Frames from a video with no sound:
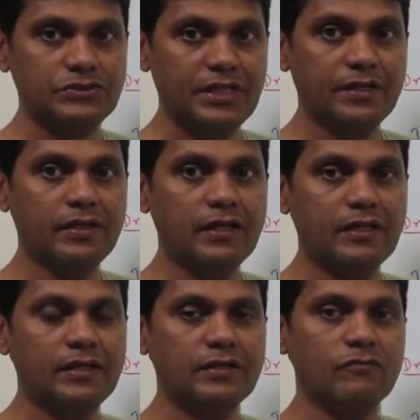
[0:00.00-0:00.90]

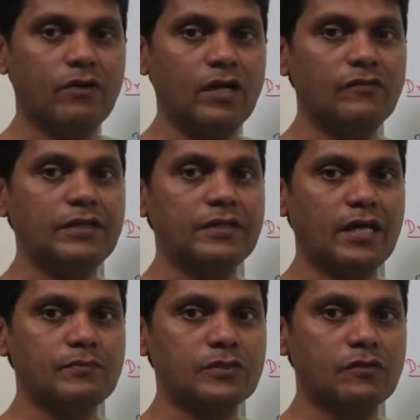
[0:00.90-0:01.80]
Generally, the following
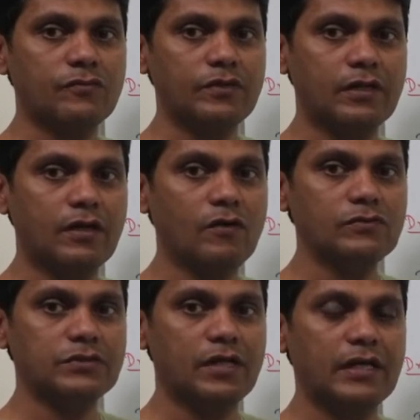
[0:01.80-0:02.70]
types of
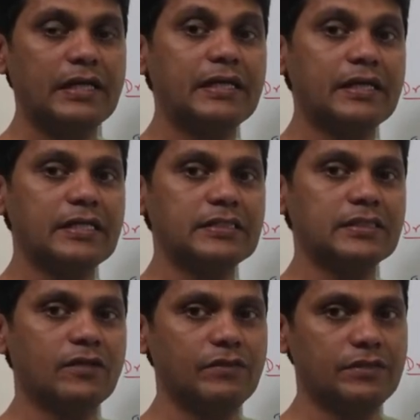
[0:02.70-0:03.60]
accounts are
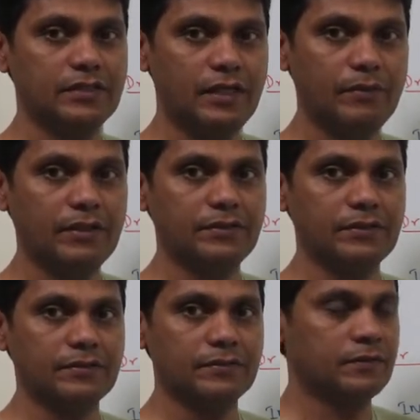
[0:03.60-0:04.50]
increased with a
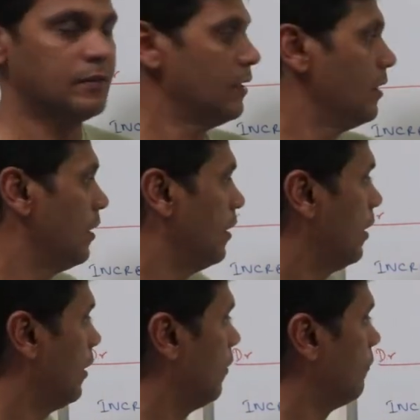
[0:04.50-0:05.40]
debit.
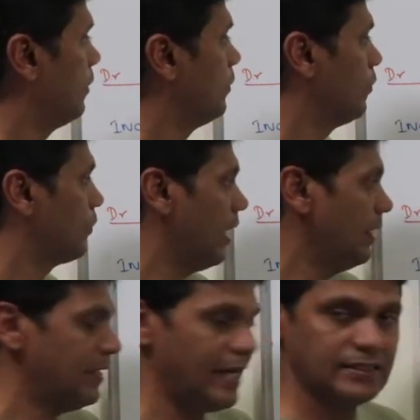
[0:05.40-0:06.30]
When you look
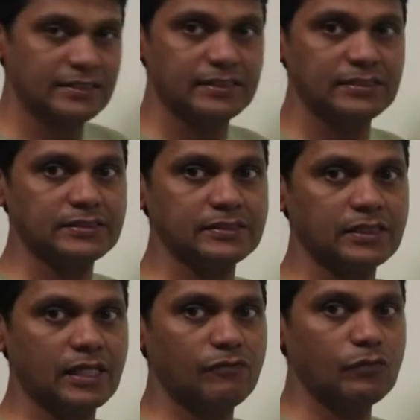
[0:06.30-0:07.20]
at the assets,
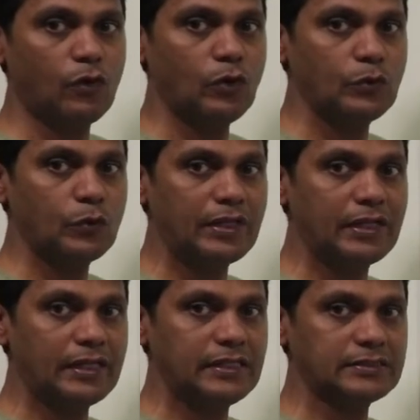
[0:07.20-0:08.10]
if you want to
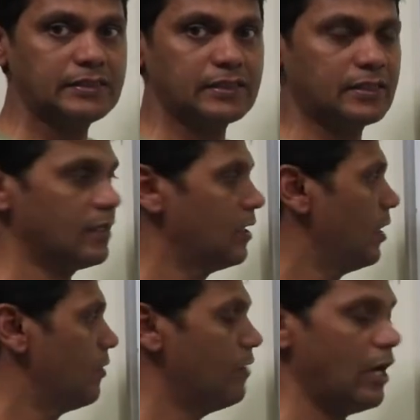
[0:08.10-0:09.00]
increase the
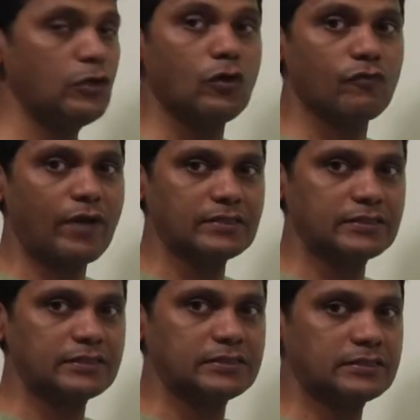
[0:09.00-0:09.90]
value of
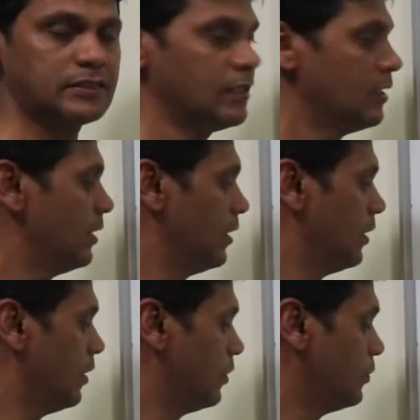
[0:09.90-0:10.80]
assets,
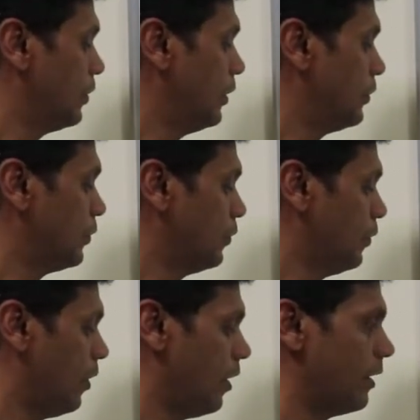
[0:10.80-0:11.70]
you need
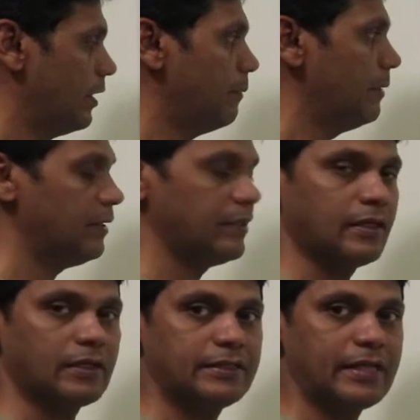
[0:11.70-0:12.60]
to debit
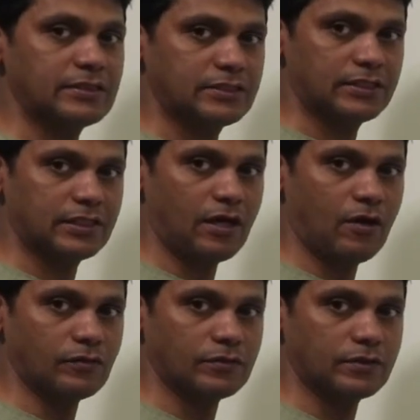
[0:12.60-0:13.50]
the asset
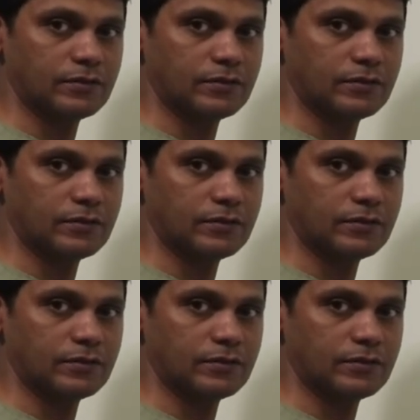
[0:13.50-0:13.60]
account.